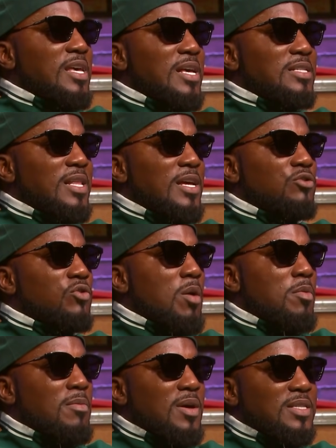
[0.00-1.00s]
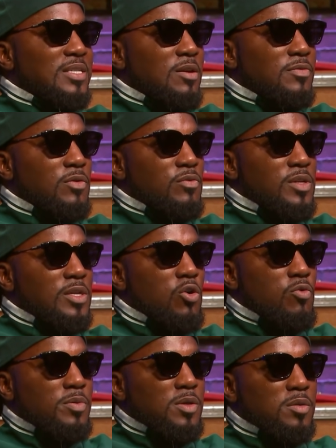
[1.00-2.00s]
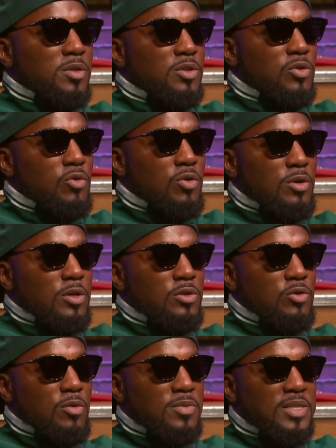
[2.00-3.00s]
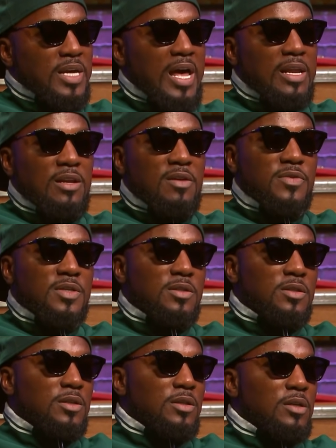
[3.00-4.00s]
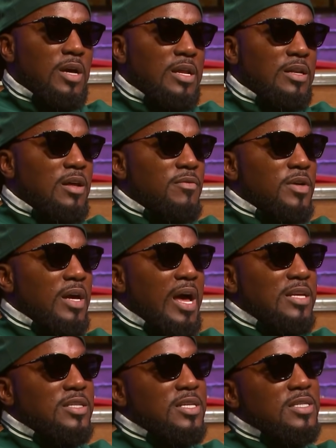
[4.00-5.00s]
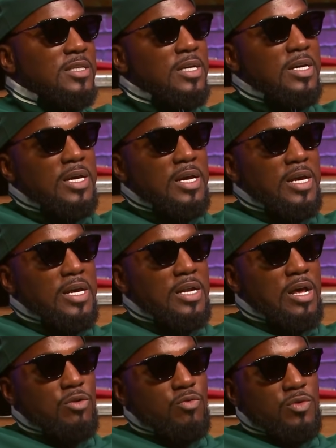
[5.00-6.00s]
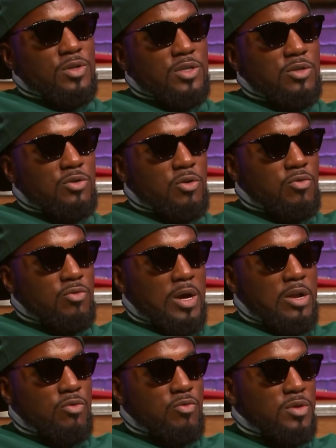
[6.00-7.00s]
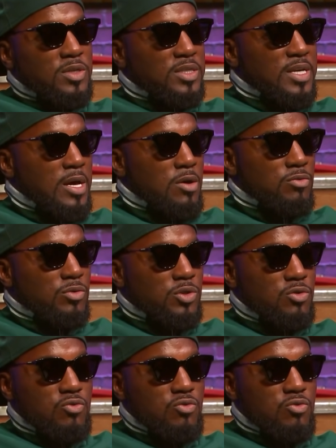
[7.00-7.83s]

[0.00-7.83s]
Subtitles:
cats like Drama and myself that really open up the door. You know what I'm saying? I love it. I love it. I don't want to sound